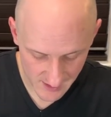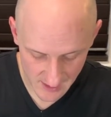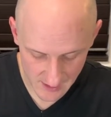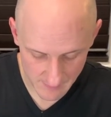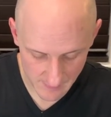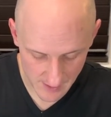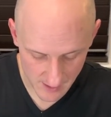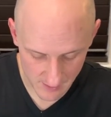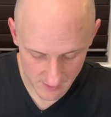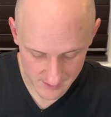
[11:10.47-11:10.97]

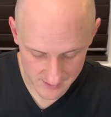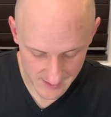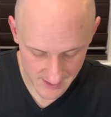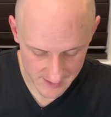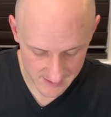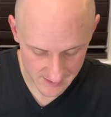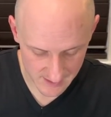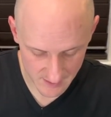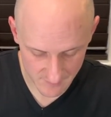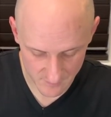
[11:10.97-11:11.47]
timeout, it's
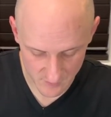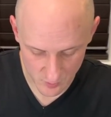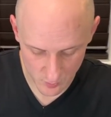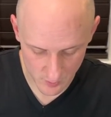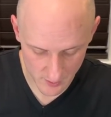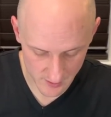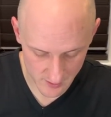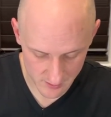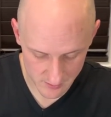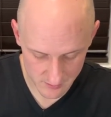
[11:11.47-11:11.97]
asking if you
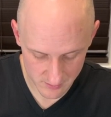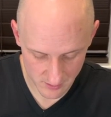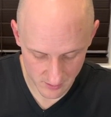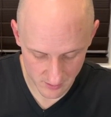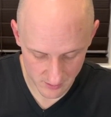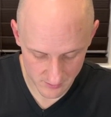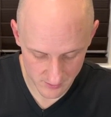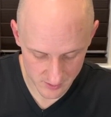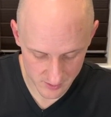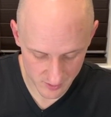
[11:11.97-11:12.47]
want to
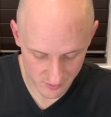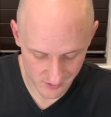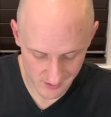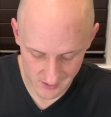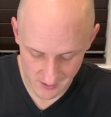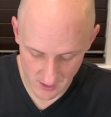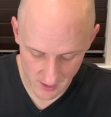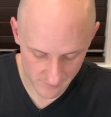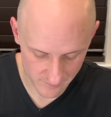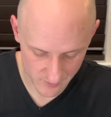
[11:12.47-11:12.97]
turn the
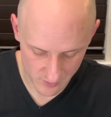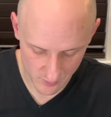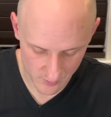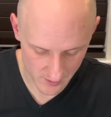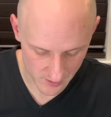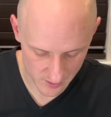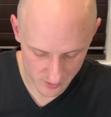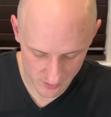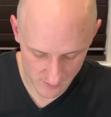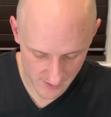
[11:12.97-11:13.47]
screen off. Don't
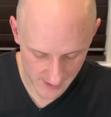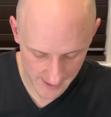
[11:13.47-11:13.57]
want to do